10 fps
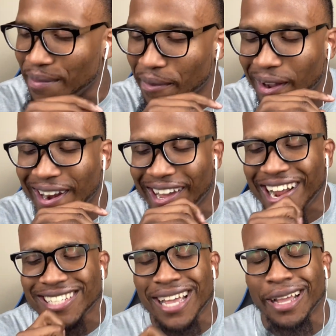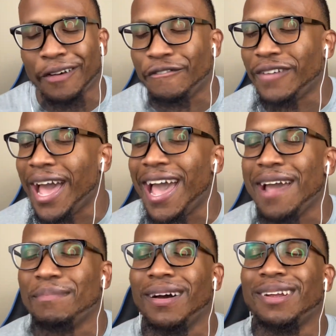Boy, nigga, that's like a
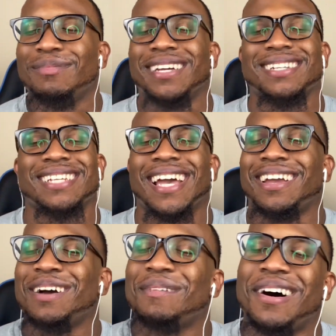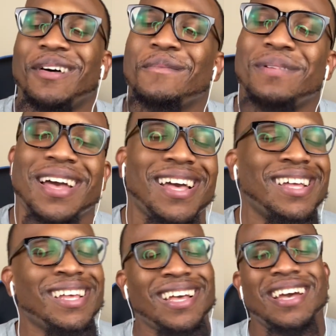fad, bro. Them niggas ain't, come on, bro.